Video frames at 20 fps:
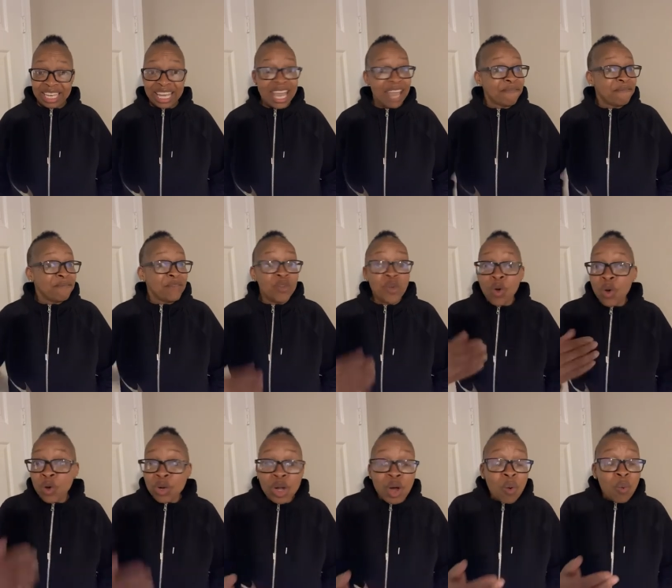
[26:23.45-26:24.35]
If you
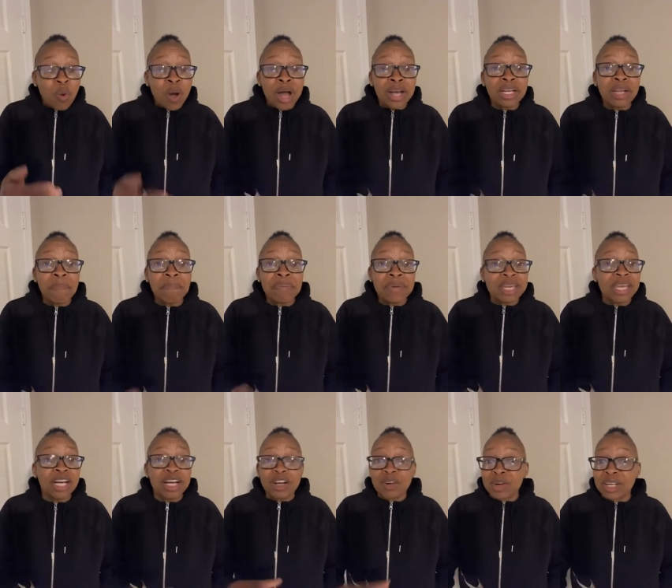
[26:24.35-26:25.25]
don't want to be
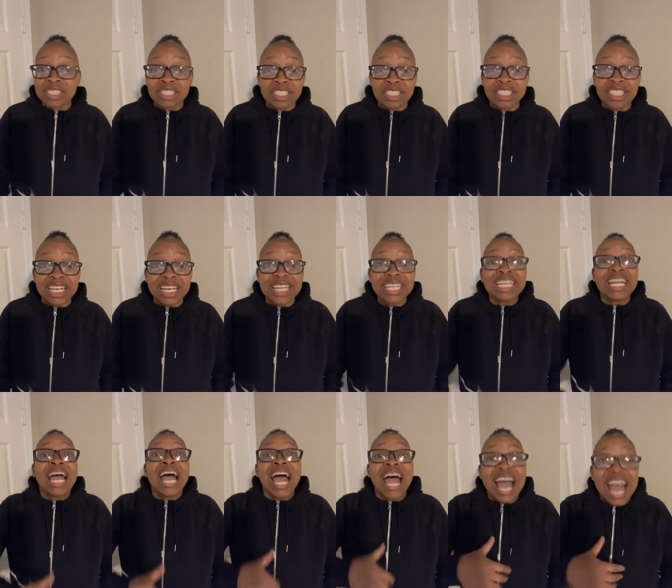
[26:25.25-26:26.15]
a Christian,
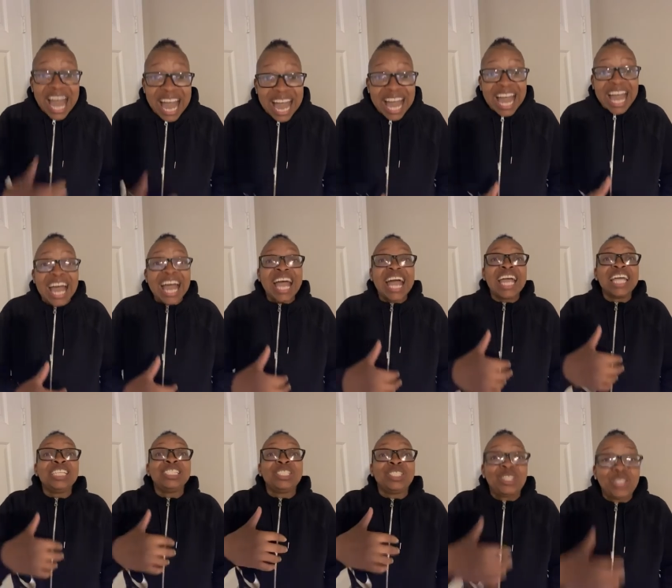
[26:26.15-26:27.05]

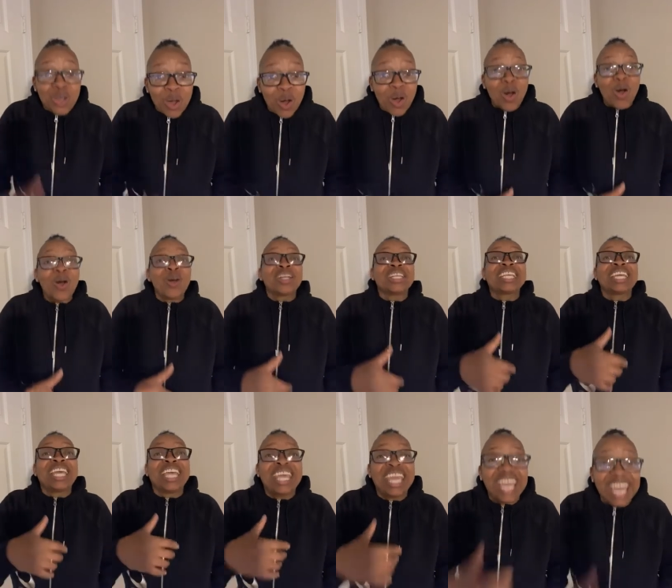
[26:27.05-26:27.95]
I
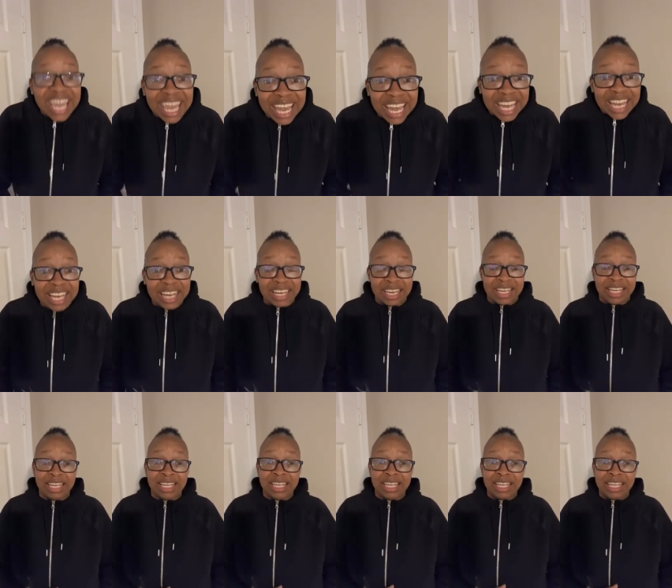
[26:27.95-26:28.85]
don't care.
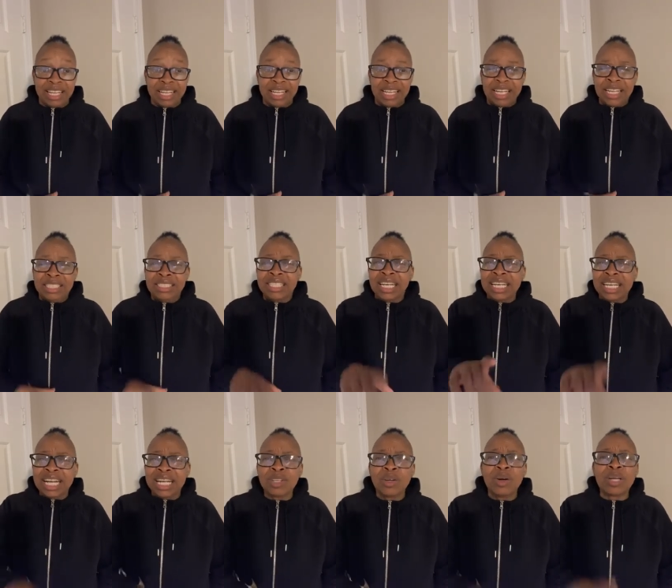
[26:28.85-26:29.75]
Not
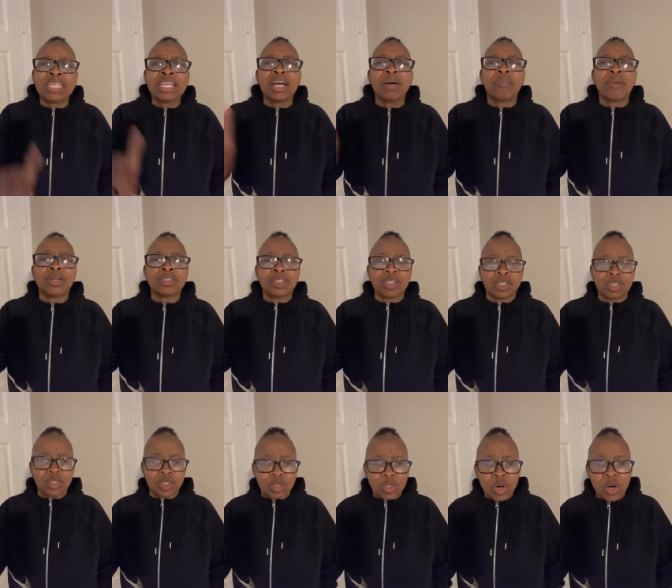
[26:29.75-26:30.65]
that I don't care about your
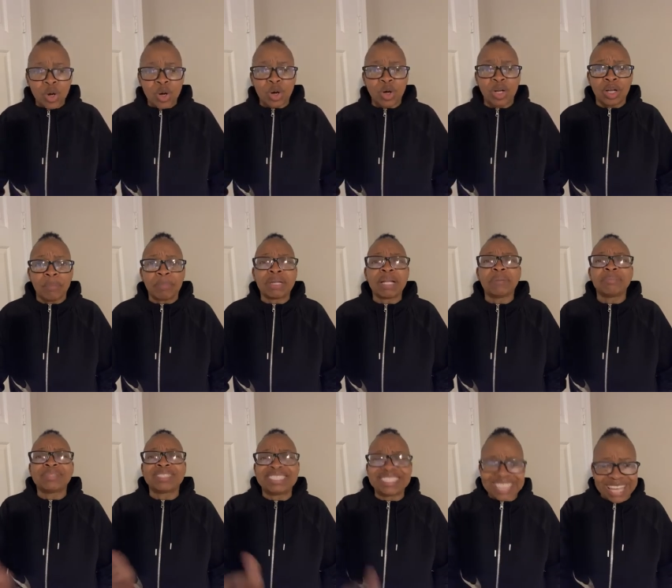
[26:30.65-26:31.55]
soul, but
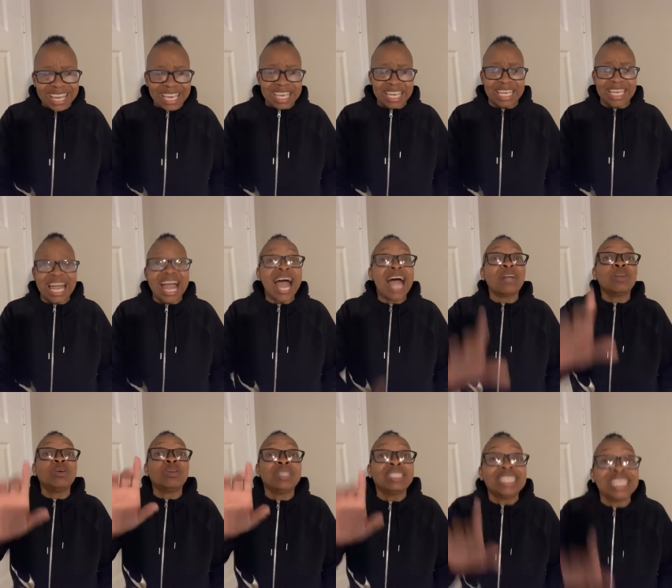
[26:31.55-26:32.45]
I'm saying I
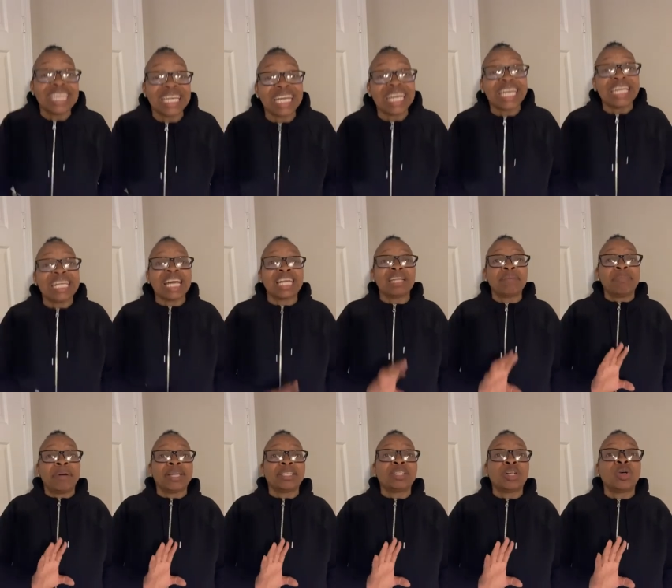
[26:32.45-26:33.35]
don't need
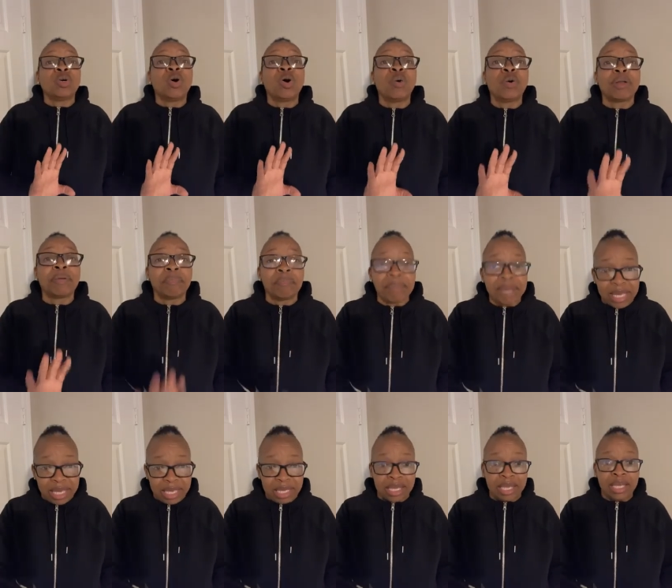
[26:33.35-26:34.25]
anybody to go with
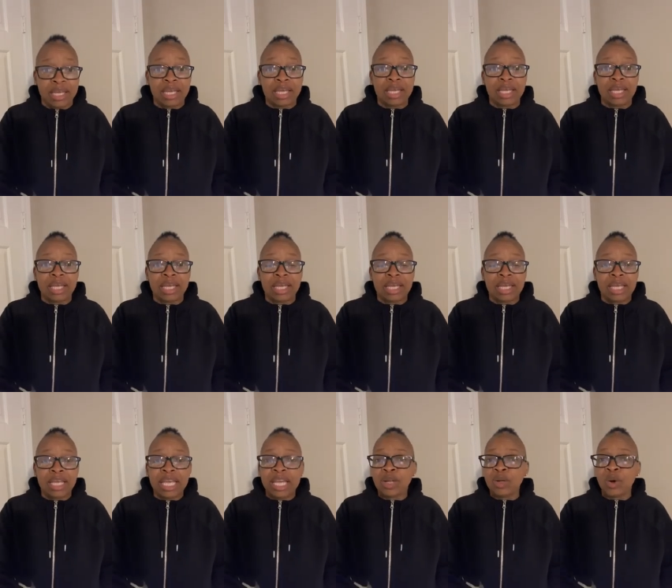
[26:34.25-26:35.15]
me
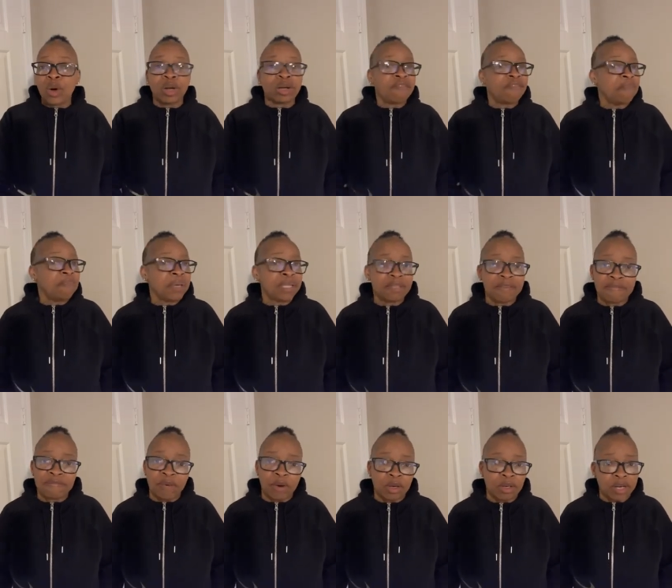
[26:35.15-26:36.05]
in order for me to
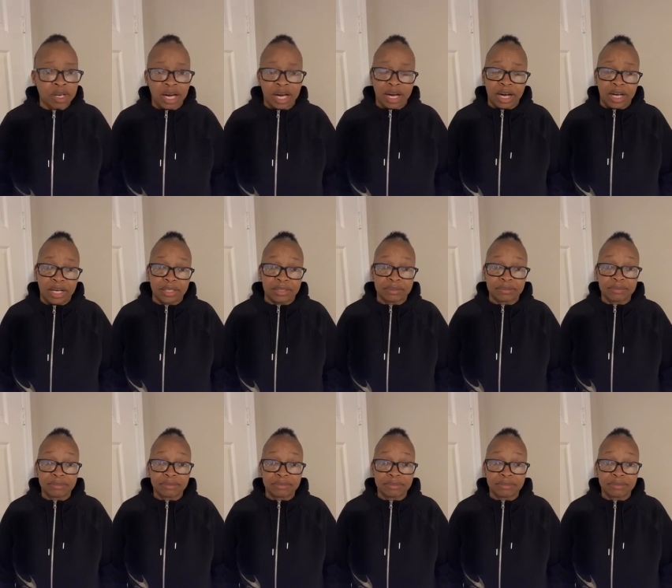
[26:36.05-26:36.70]
follow God.